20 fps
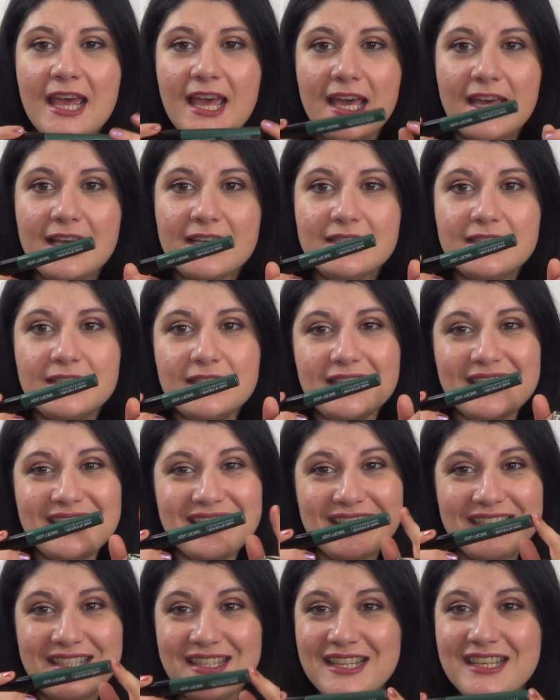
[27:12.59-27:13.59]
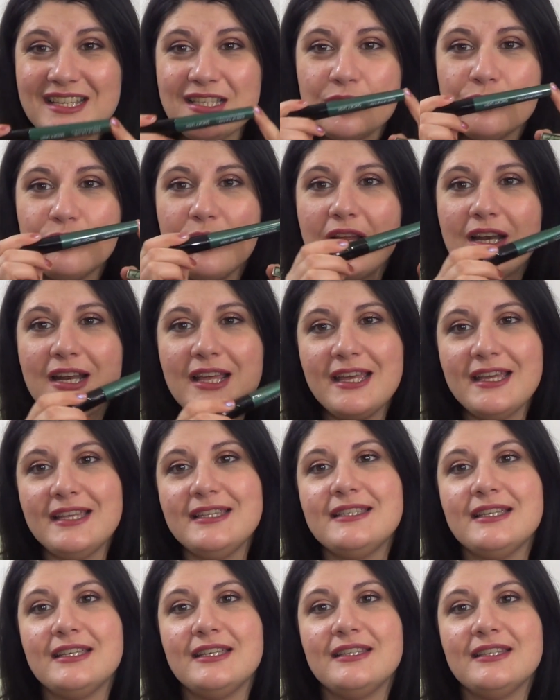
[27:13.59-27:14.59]
and this one
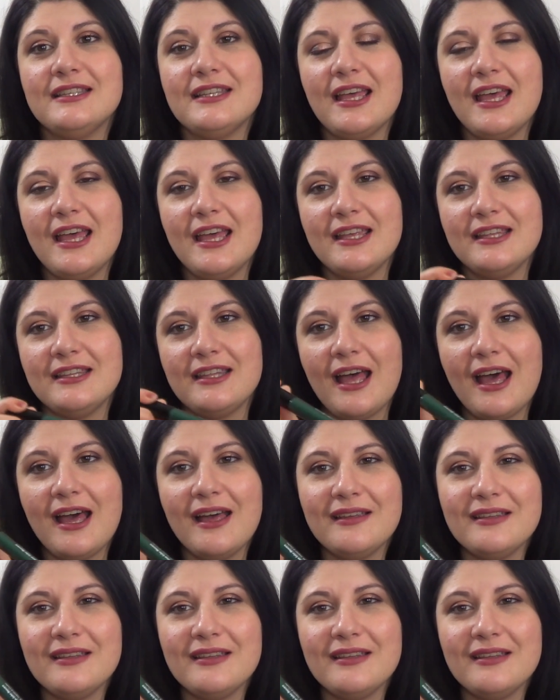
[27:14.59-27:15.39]
isn't, and